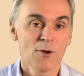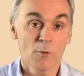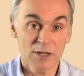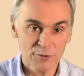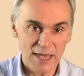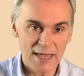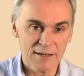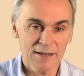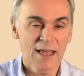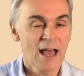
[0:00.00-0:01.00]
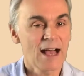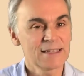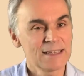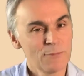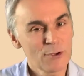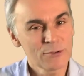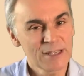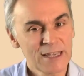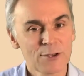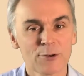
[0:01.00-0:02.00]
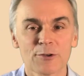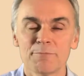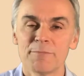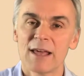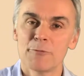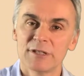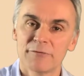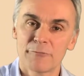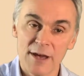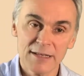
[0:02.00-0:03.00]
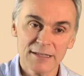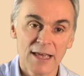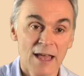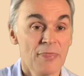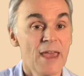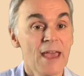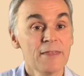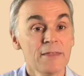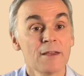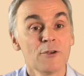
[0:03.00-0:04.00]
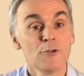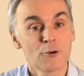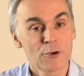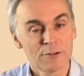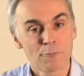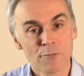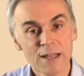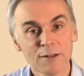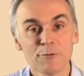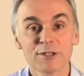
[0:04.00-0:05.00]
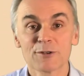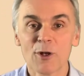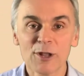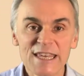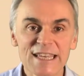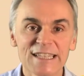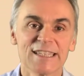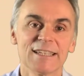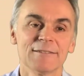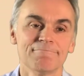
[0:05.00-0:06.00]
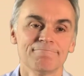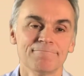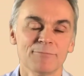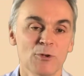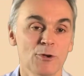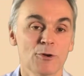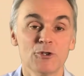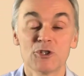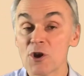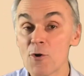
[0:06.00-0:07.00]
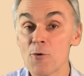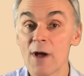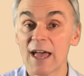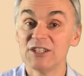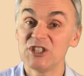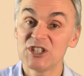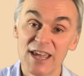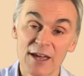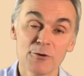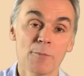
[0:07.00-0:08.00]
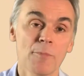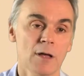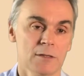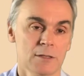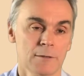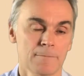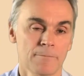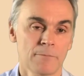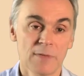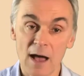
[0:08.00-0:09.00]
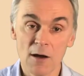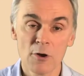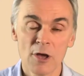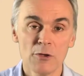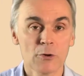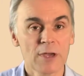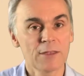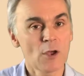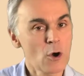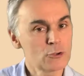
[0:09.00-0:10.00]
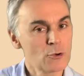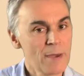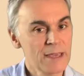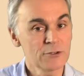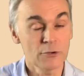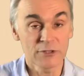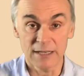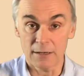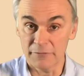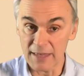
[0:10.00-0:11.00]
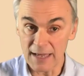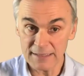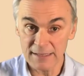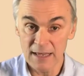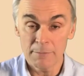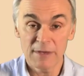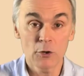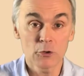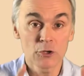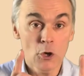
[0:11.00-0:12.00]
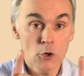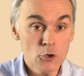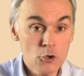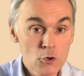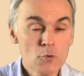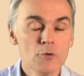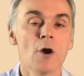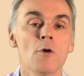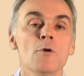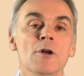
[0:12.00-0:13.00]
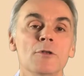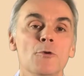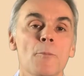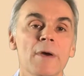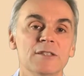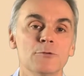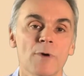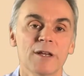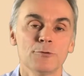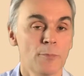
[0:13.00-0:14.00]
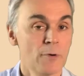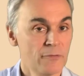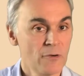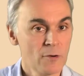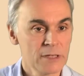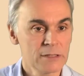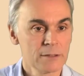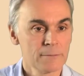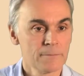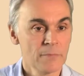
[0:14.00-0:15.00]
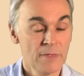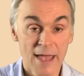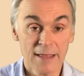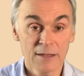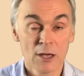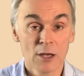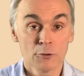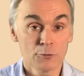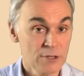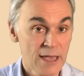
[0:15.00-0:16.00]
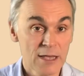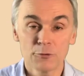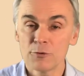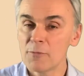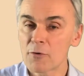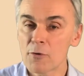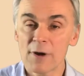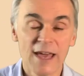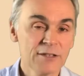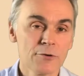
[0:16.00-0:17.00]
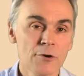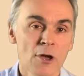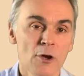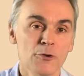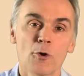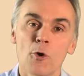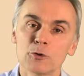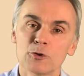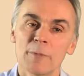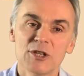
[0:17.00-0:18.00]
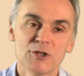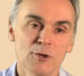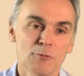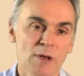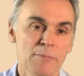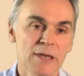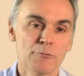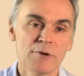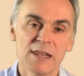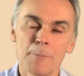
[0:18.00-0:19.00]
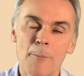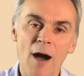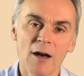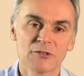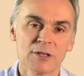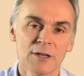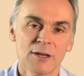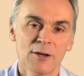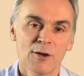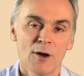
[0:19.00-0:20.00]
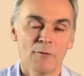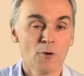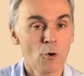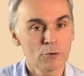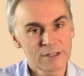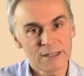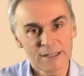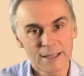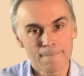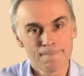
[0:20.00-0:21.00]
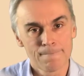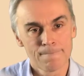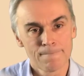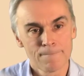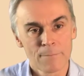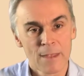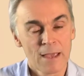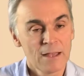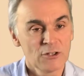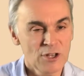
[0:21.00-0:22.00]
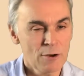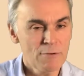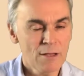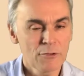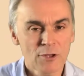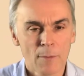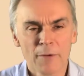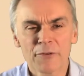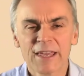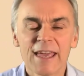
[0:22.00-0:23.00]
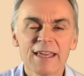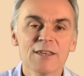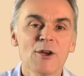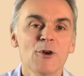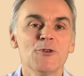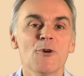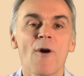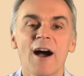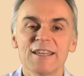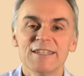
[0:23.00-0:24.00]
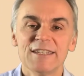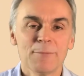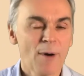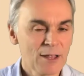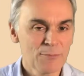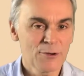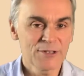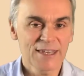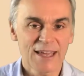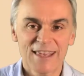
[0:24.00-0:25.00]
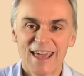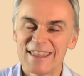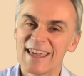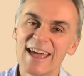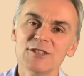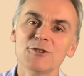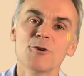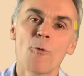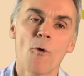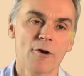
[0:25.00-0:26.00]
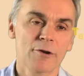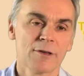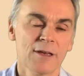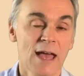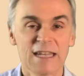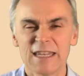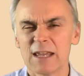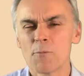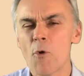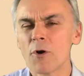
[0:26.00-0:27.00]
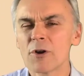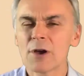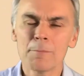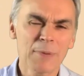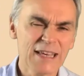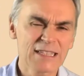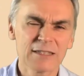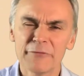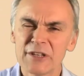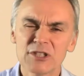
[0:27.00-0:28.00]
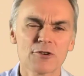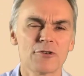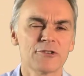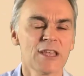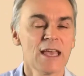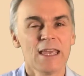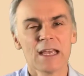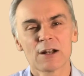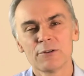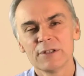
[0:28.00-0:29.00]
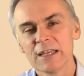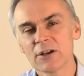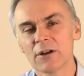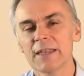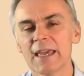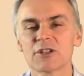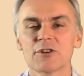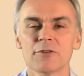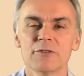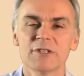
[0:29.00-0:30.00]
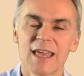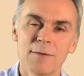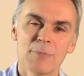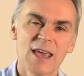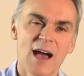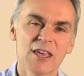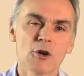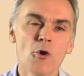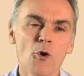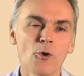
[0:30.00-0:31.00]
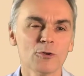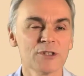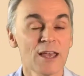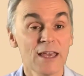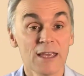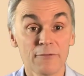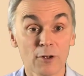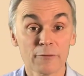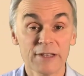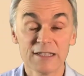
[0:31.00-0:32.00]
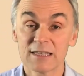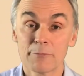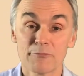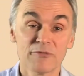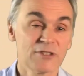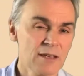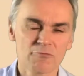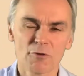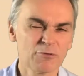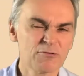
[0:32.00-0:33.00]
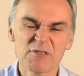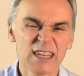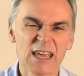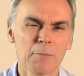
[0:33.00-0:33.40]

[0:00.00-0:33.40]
Once again, as in music, you can play with friends, then you can build with colleagues. You can show and share your bots. Now you can automate a set of tasks because you know the best way to perform it. Then today, tomorrow, later, your automation will be really part of the whole system. Cherry on the top of the cake, your IT department can enhance your work, adding more complex features, including connections, API calls, involving several tricky